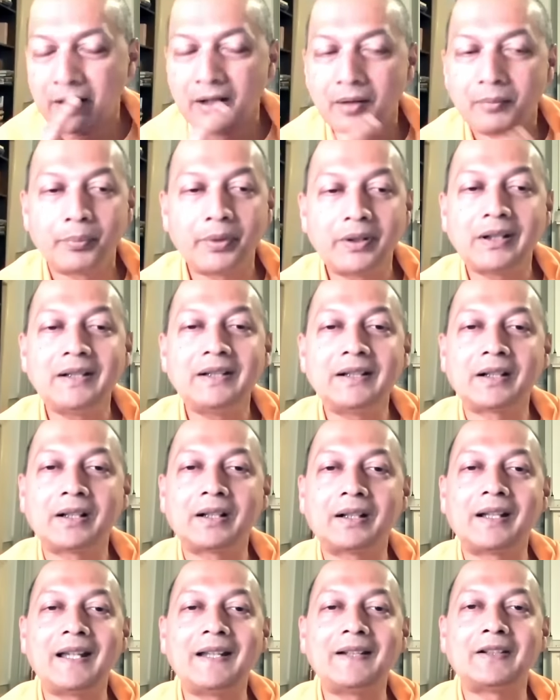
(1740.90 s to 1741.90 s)
But in the
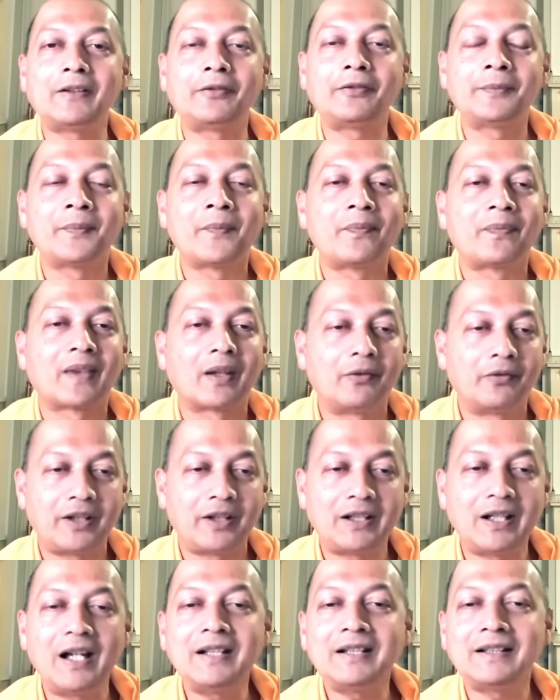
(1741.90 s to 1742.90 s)
case of
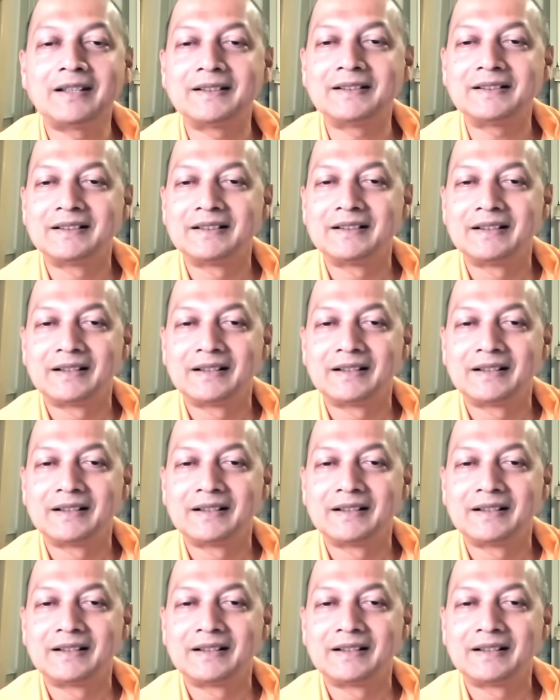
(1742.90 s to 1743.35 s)
Vedanta,